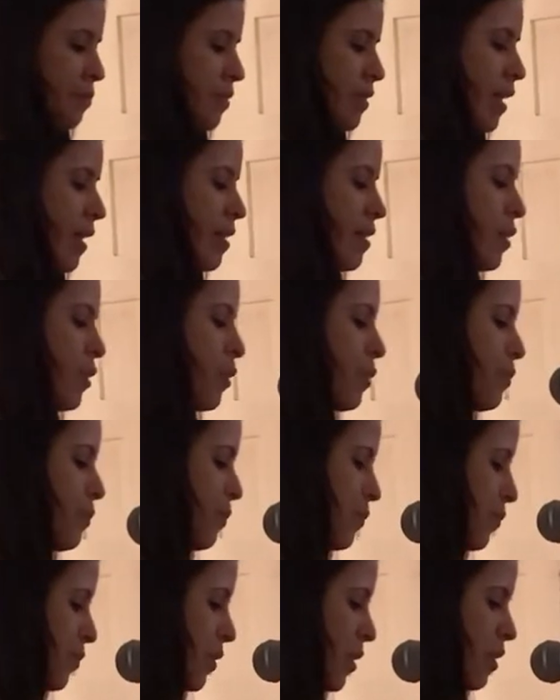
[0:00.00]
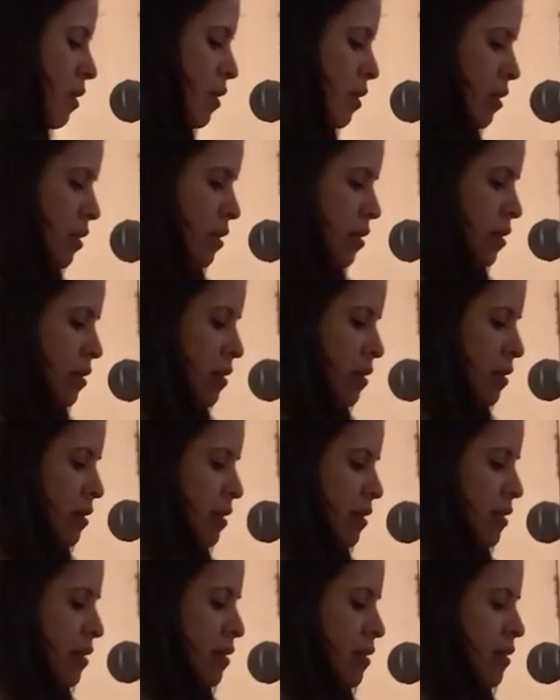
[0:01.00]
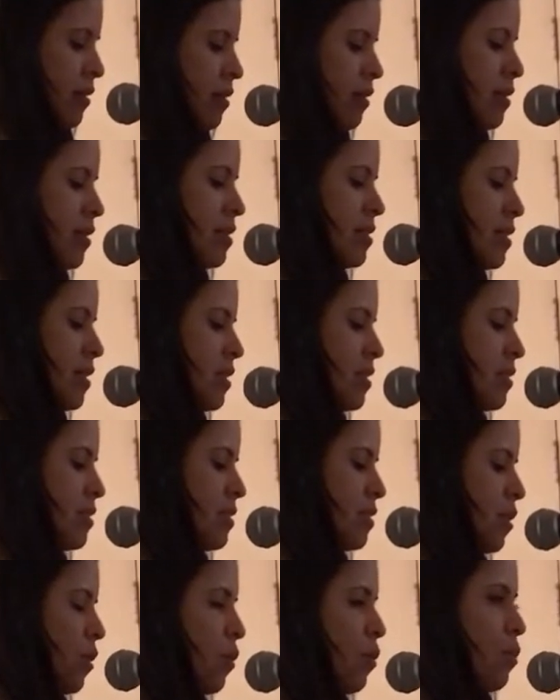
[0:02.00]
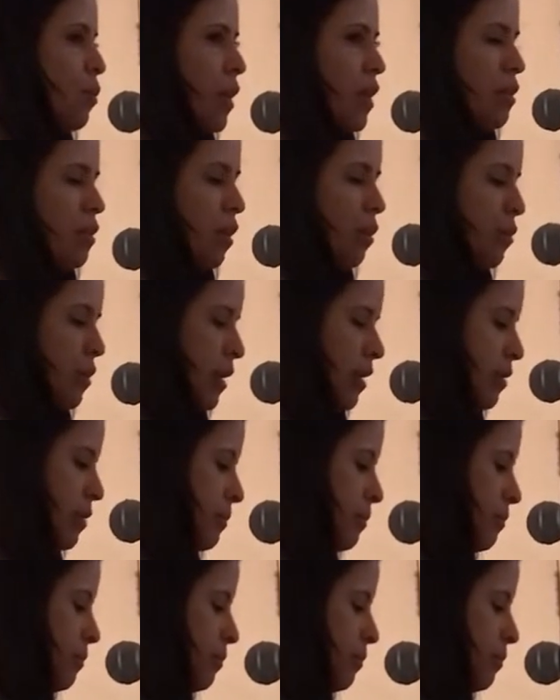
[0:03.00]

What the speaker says: Thank you. This is Reloaded.